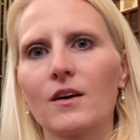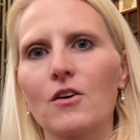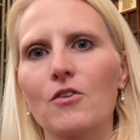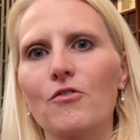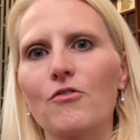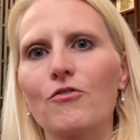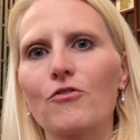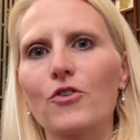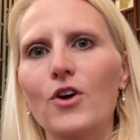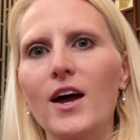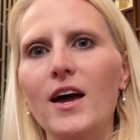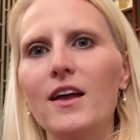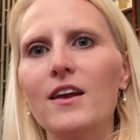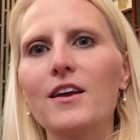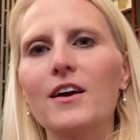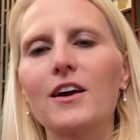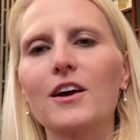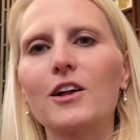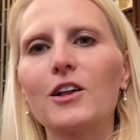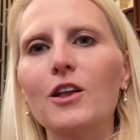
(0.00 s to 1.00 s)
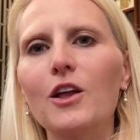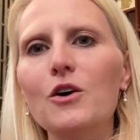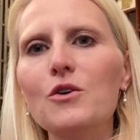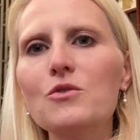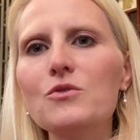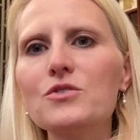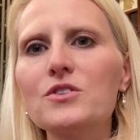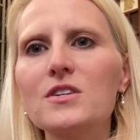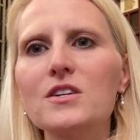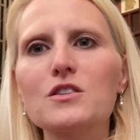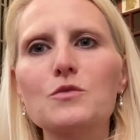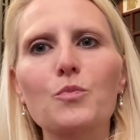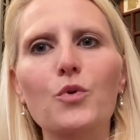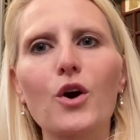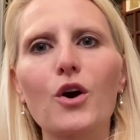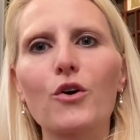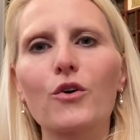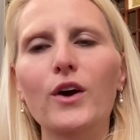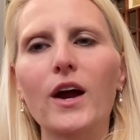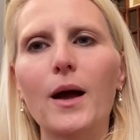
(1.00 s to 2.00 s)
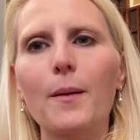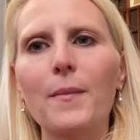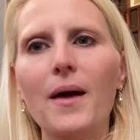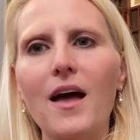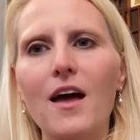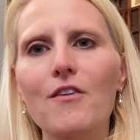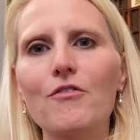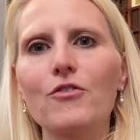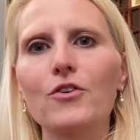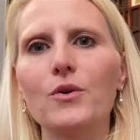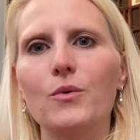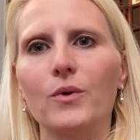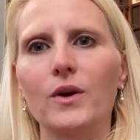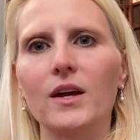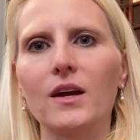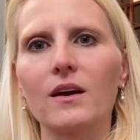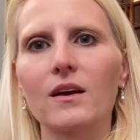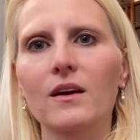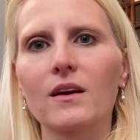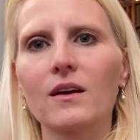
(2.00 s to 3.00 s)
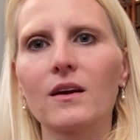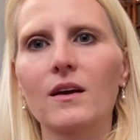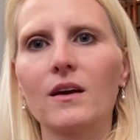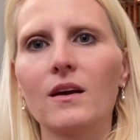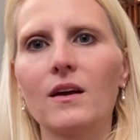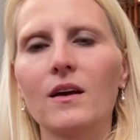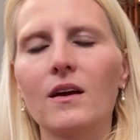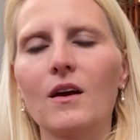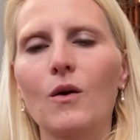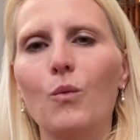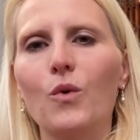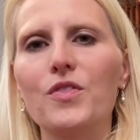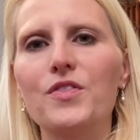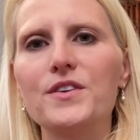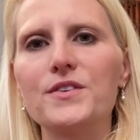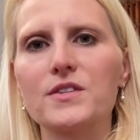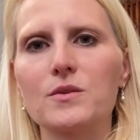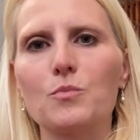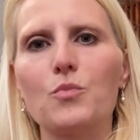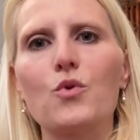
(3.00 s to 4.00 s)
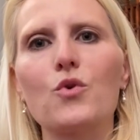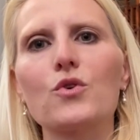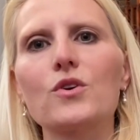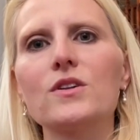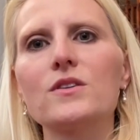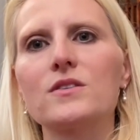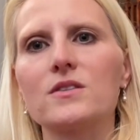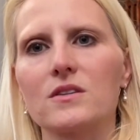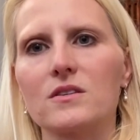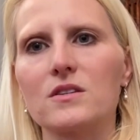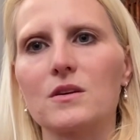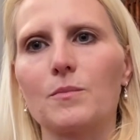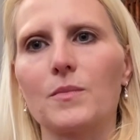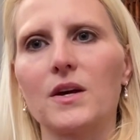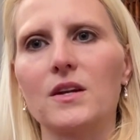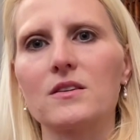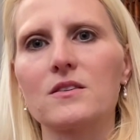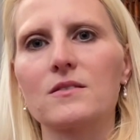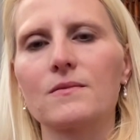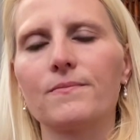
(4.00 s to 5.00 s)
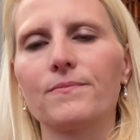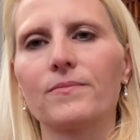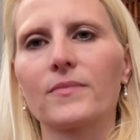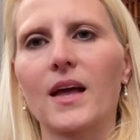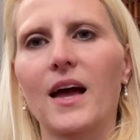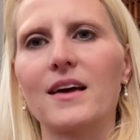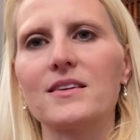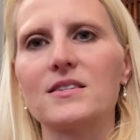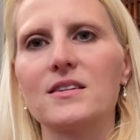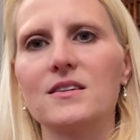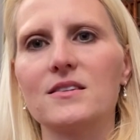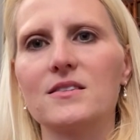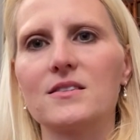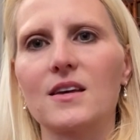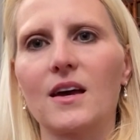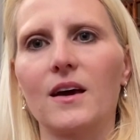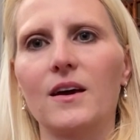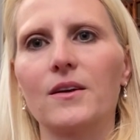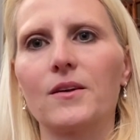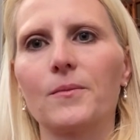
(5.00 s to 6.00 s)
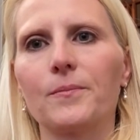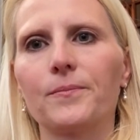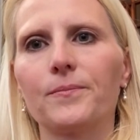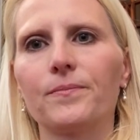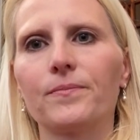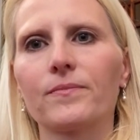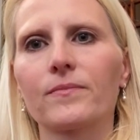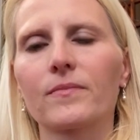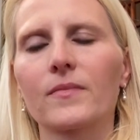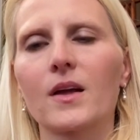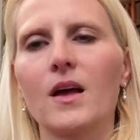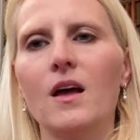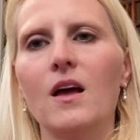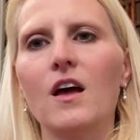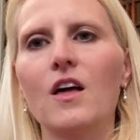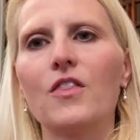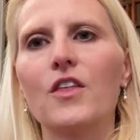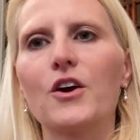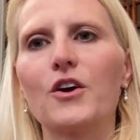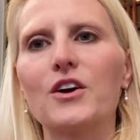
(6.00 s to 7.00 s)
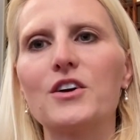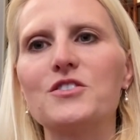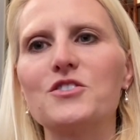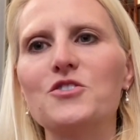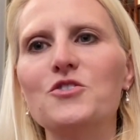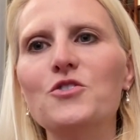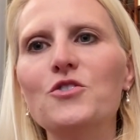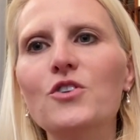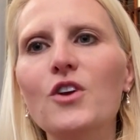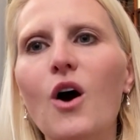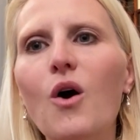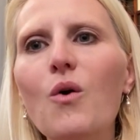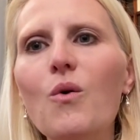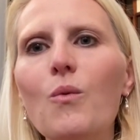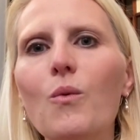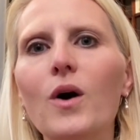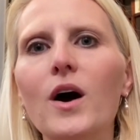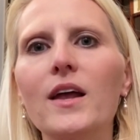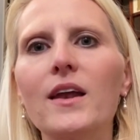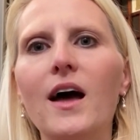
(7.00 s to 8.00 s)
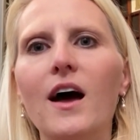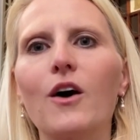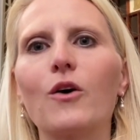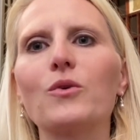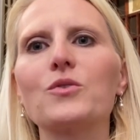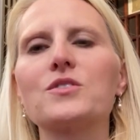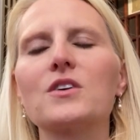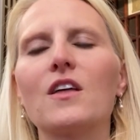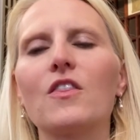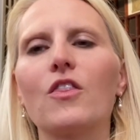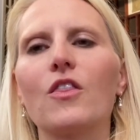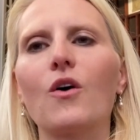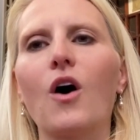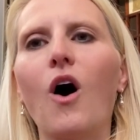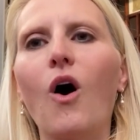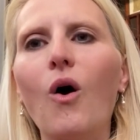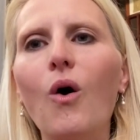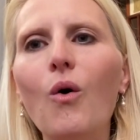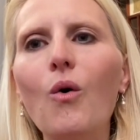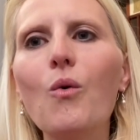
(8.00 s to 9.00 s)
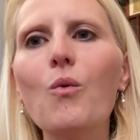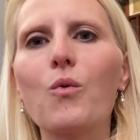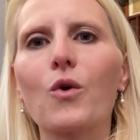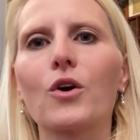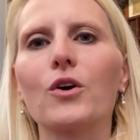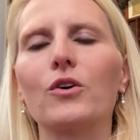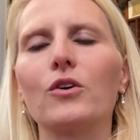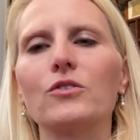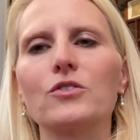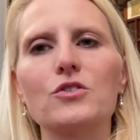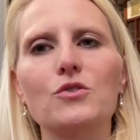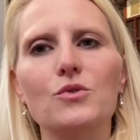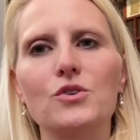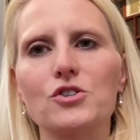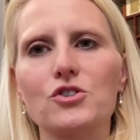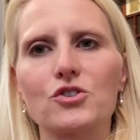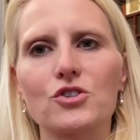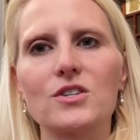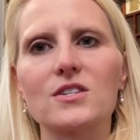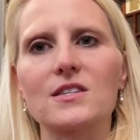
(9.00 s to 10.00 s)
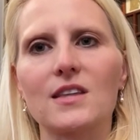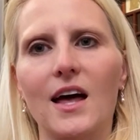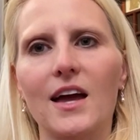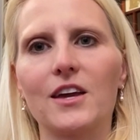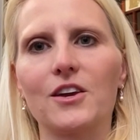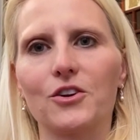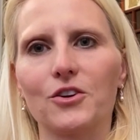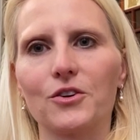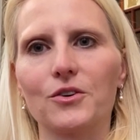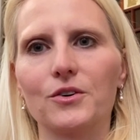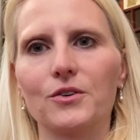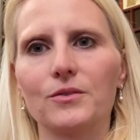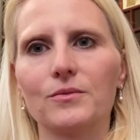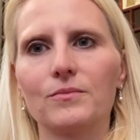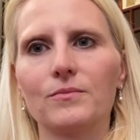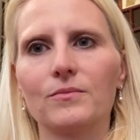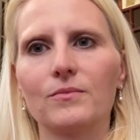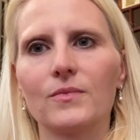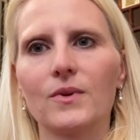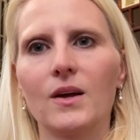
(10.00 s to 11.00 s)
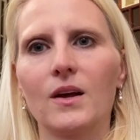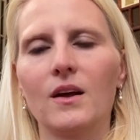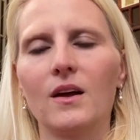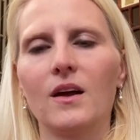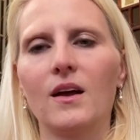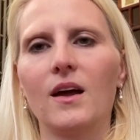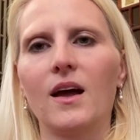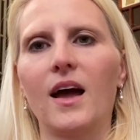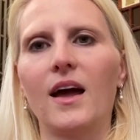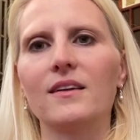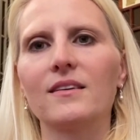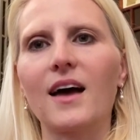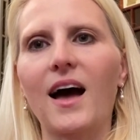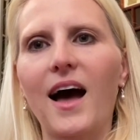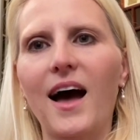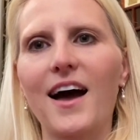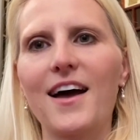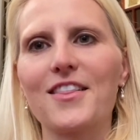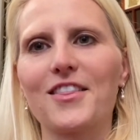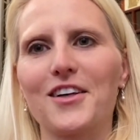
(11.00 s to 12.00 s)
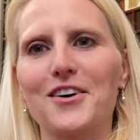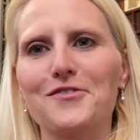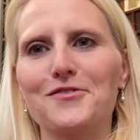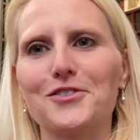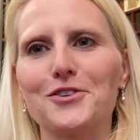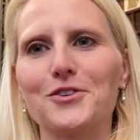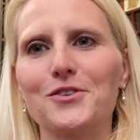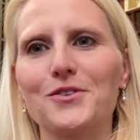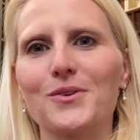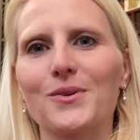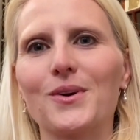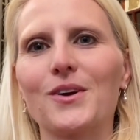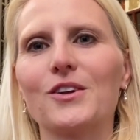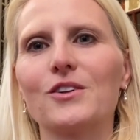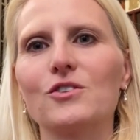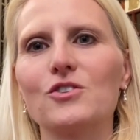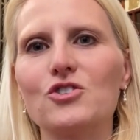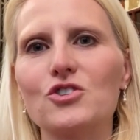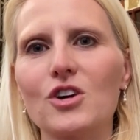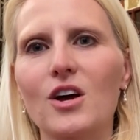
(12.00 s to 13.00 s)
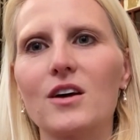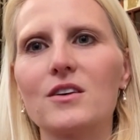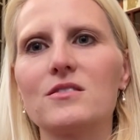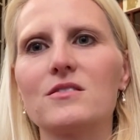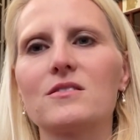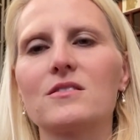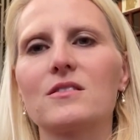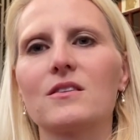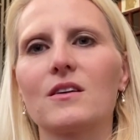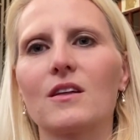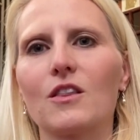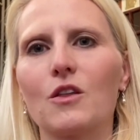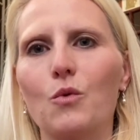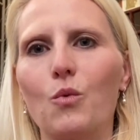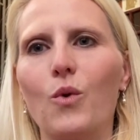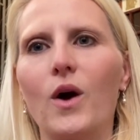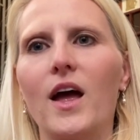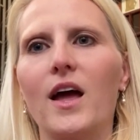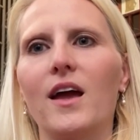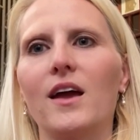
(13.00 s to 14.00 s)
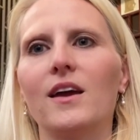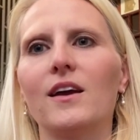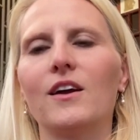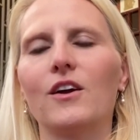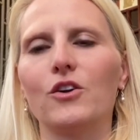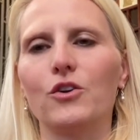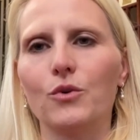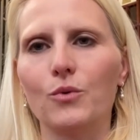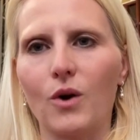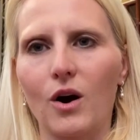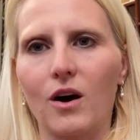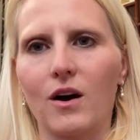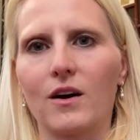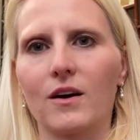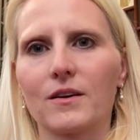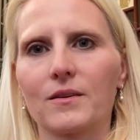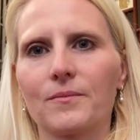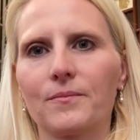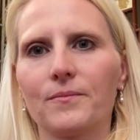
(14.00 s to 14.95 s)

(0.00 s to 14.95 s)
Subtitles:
Fred closed his program every week with this important sentiment, as he said, "There is no one else in the whole world who is just like you, and I love you just the way you are."